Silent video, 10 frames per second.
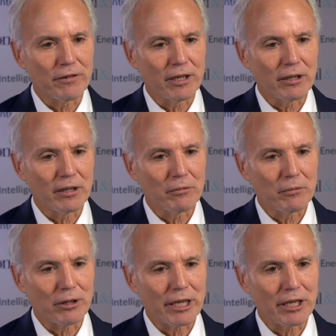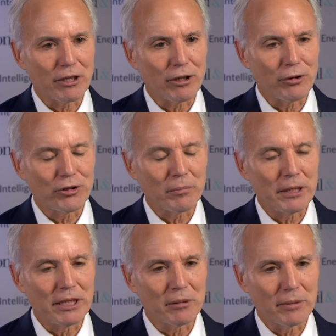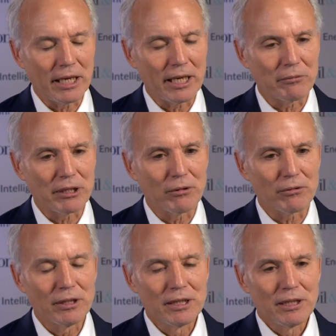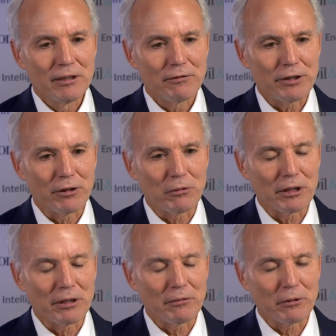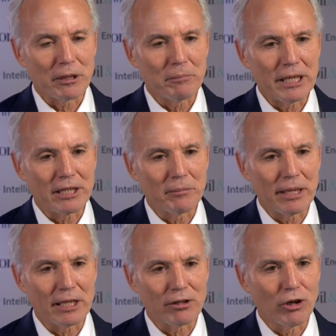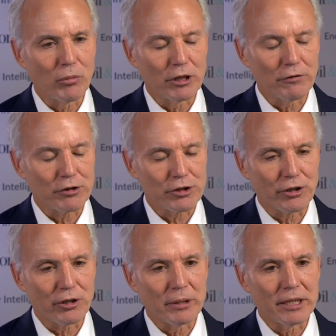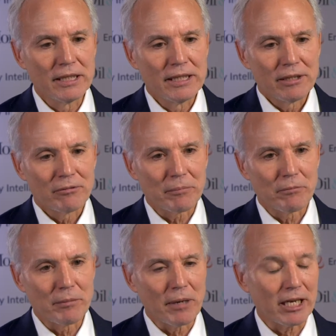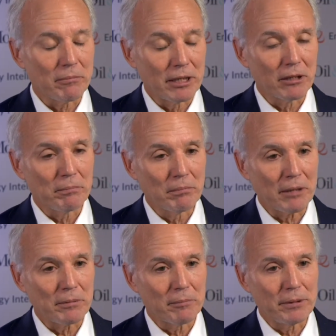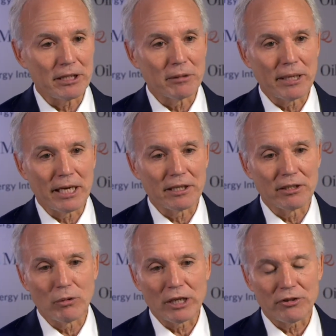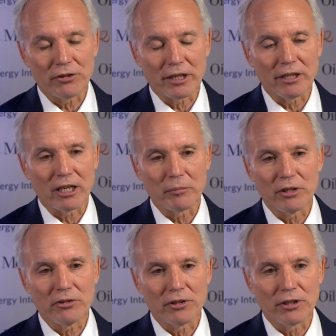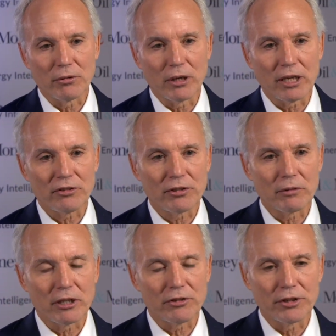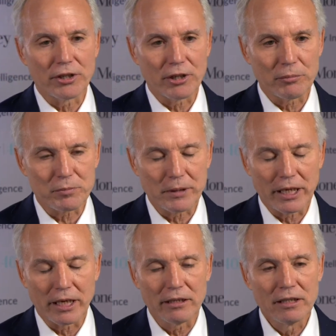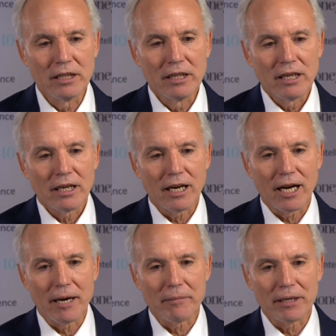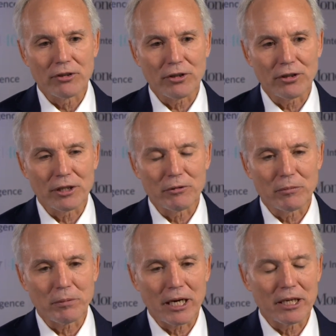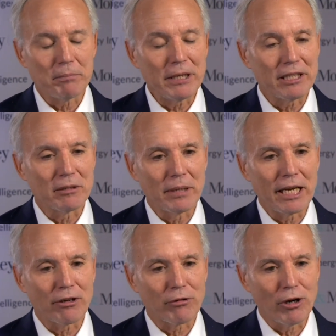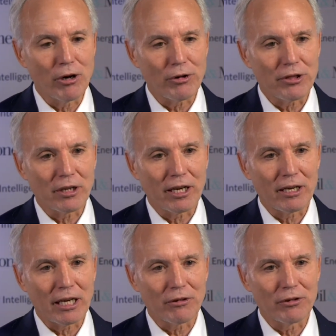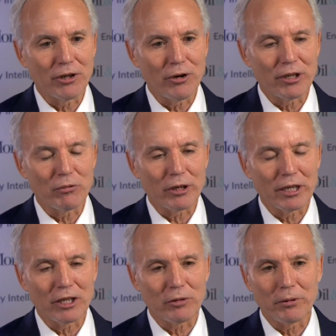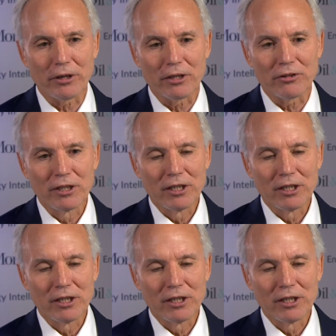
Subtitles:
that we're getting close to peak demand. We don't feel we're at peak demand globally for sure, but we might be at peak demand in the Western economies, in the U.S., Western Europe, Japan, and certainly we're probably at peak demand growth. I don't know that we're going to experience